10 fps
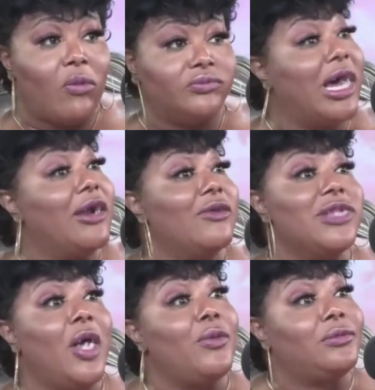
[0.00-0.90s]
I don't
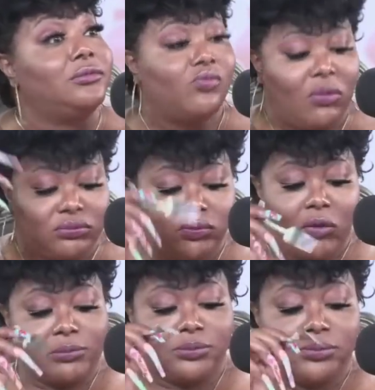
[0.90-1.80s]
know.
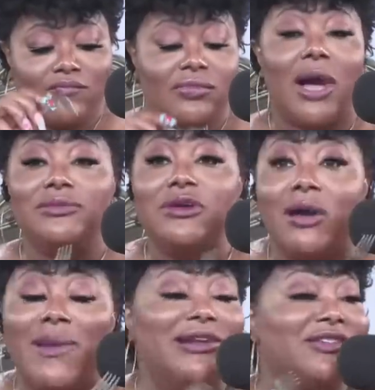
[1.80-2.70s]
I'm talking
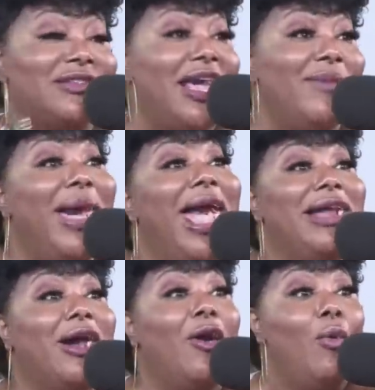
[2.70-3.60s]
about the same back, though.